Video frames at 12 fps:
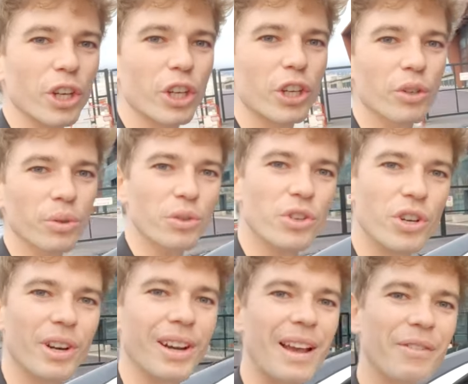huge.
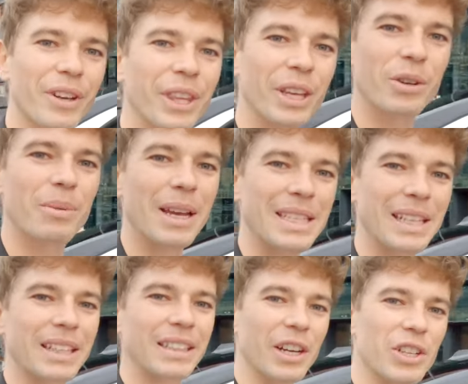Everything you
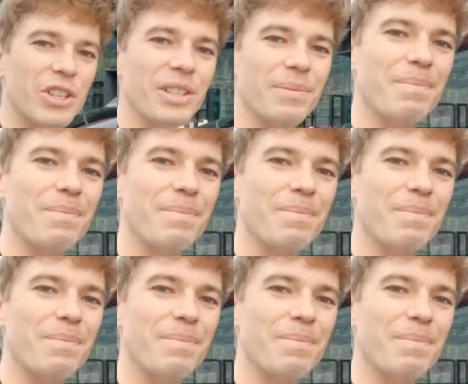basically touch is